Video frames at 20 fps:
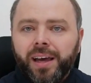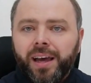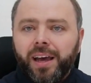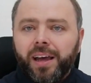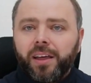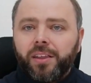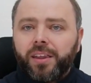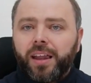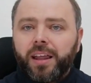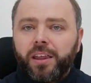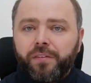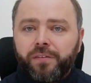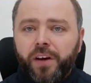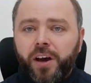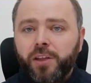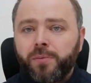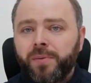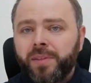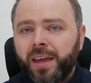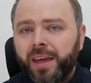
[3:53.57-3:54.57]
So that's the
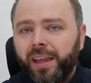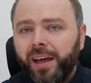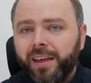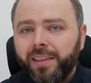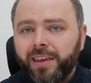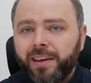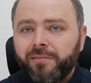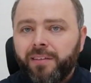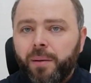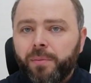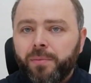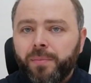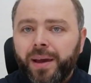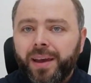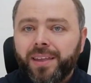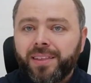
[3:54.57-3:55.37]
first mistake that I see reps make.